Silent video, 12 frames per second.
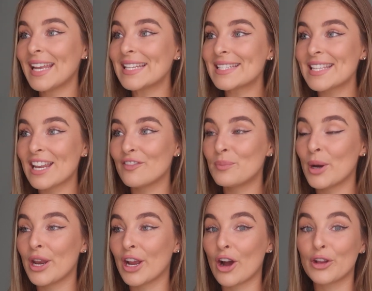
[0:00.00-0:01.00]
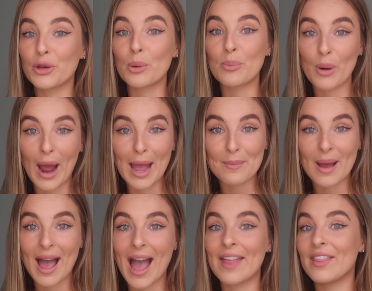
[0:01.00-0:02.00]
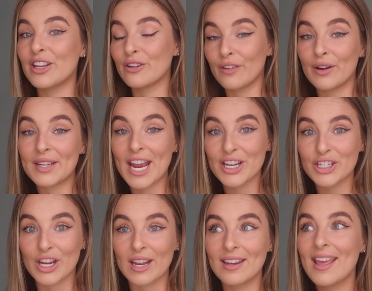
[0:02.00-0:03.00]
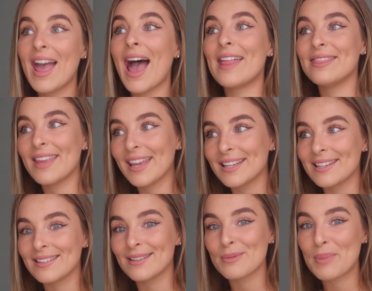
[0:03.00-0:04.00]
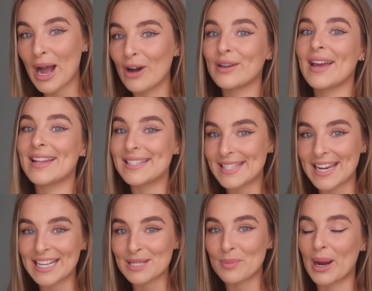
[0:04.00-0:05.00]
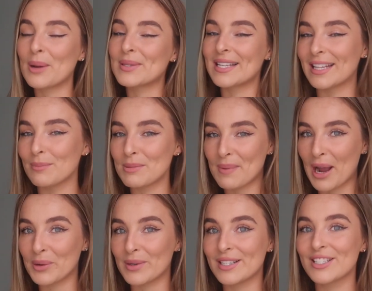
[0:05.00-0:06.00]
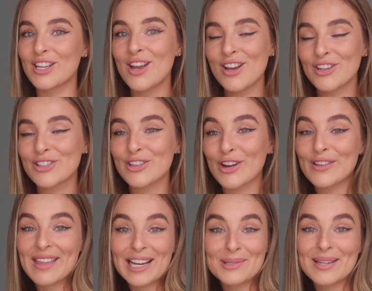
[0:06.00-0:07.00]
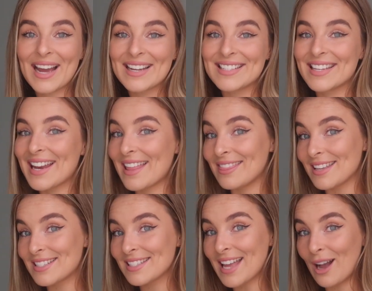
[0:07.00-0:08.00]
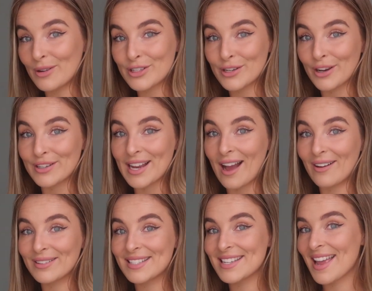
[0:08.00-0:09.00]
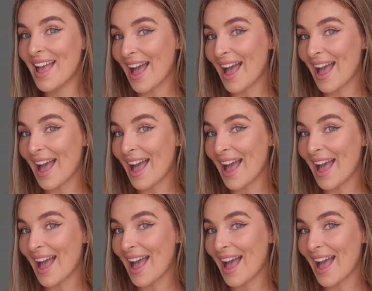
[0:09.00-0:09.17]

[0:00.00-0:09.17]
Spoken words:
instead of putting on your primer and then your foundation and then powder and setting spray, it was a little bit backwards. So that's what I did and this is how it turned out.